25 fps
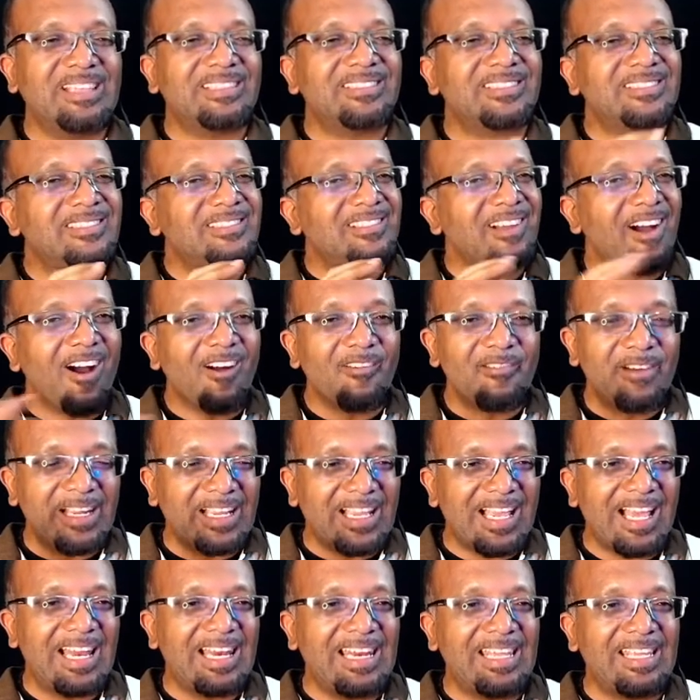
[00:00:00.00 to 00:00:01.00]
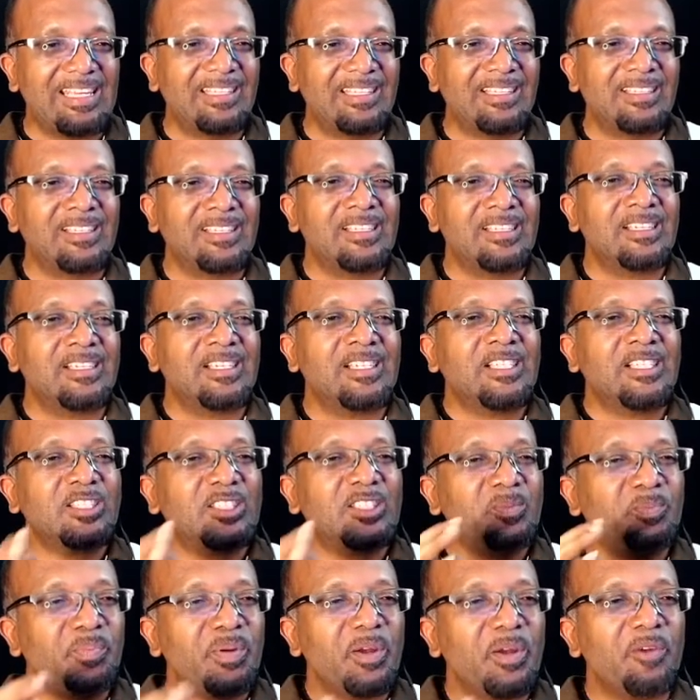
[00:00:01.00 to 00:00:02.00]
Historically,
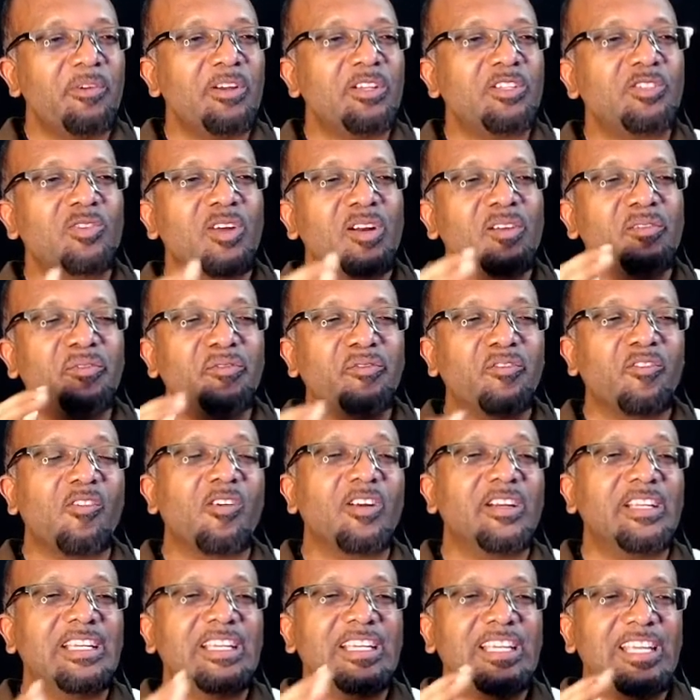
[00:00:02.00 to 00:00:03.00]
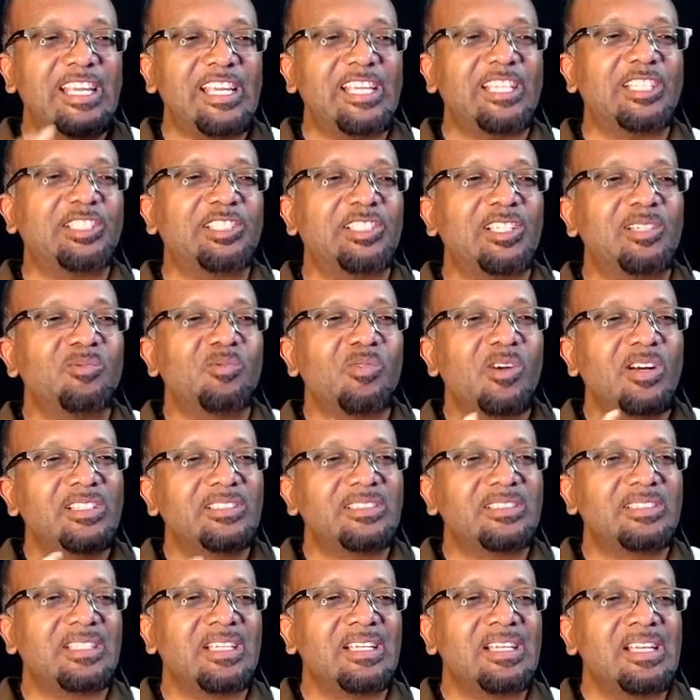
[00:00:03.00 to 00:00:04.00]
spiritual fornication
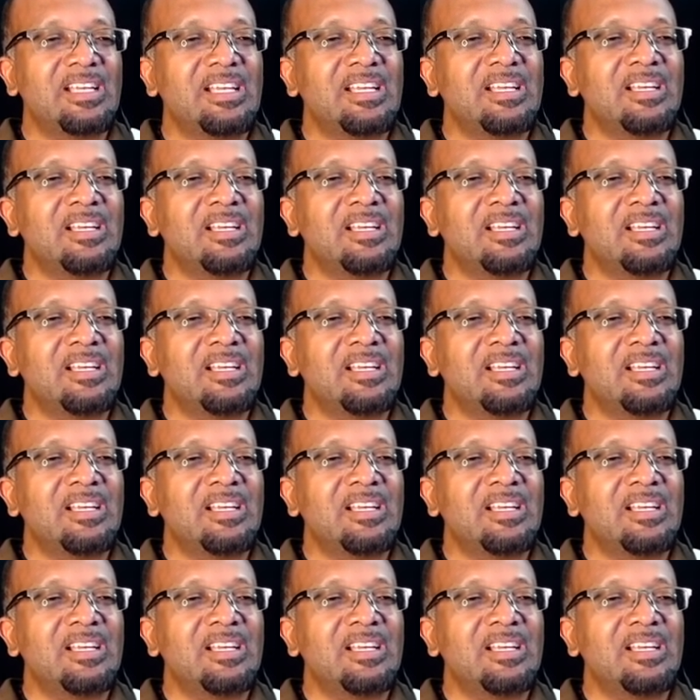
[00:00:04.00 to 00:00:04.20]
was